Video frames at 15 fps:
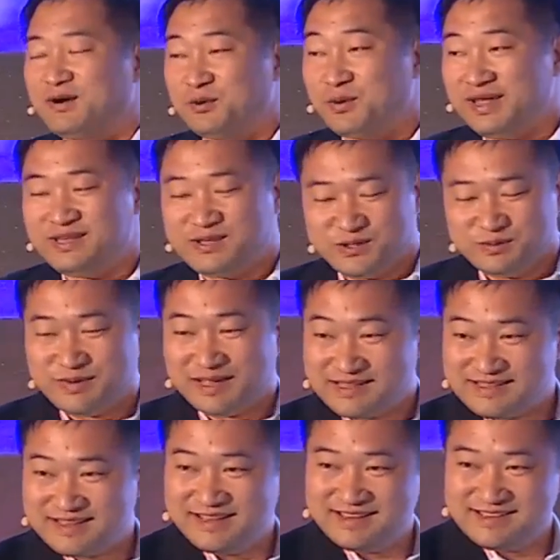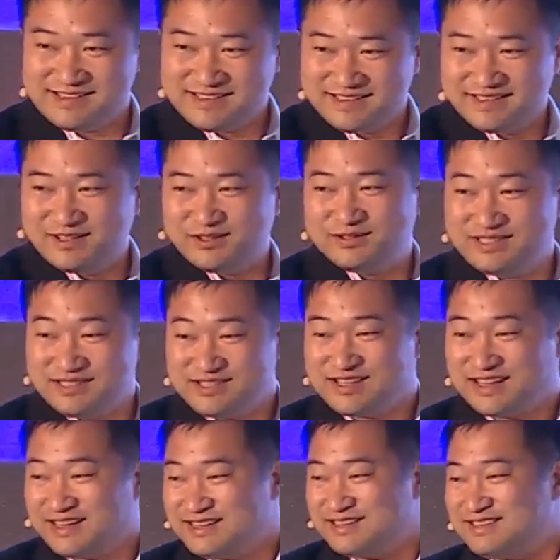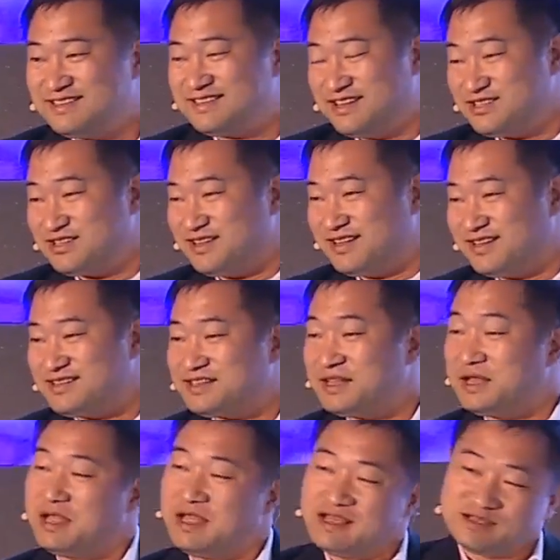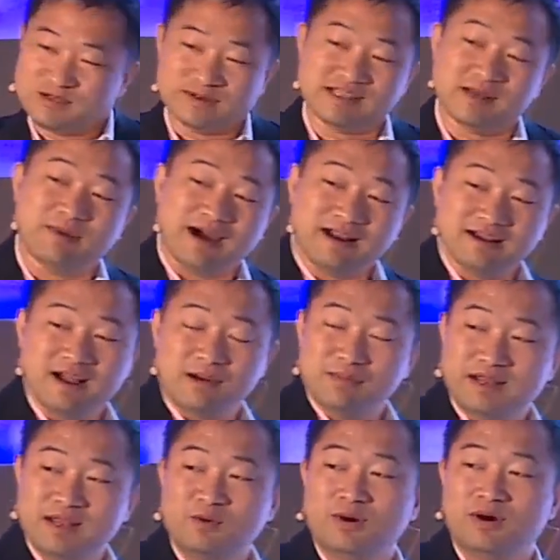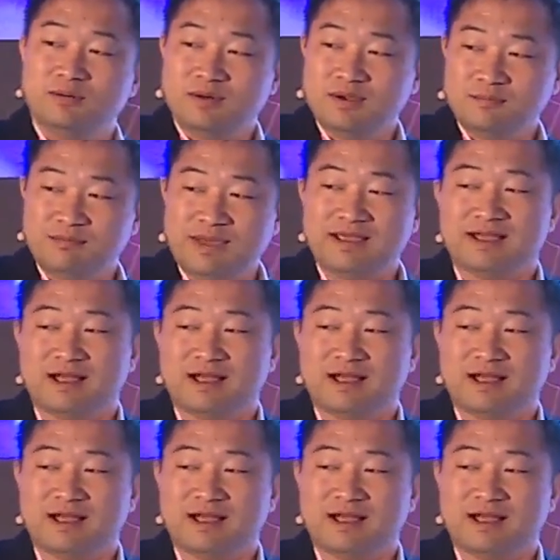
we do best is digitization this. So some other company will make